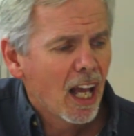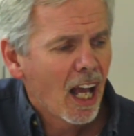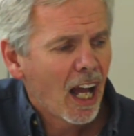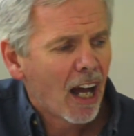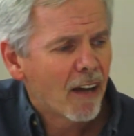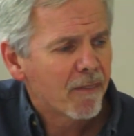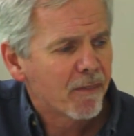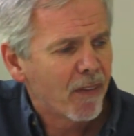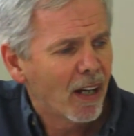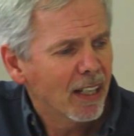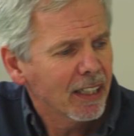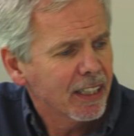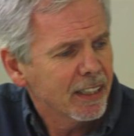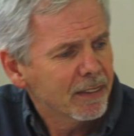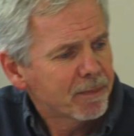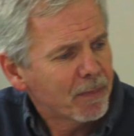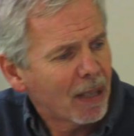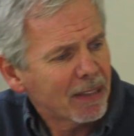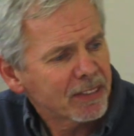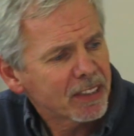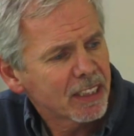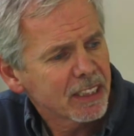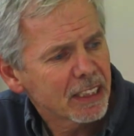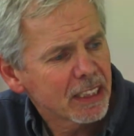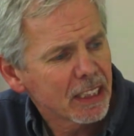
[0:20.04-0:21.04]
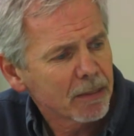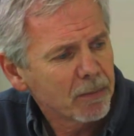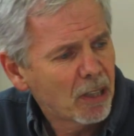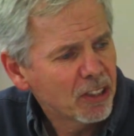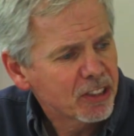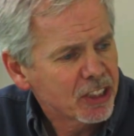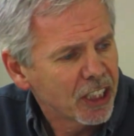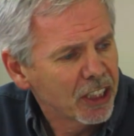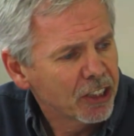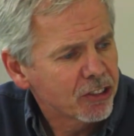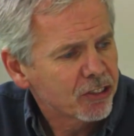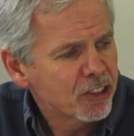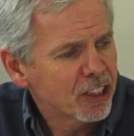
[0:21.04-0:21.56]
And finally, perhaps this is the
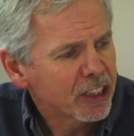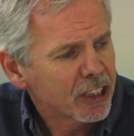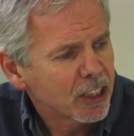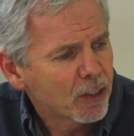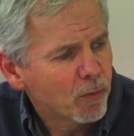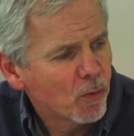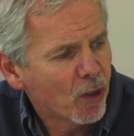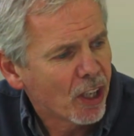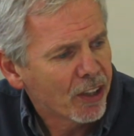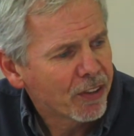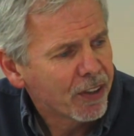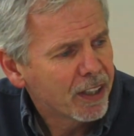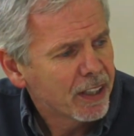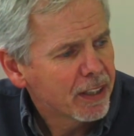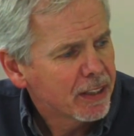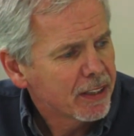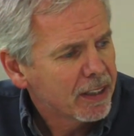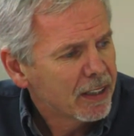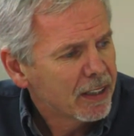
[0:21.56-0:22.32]
most interesting one,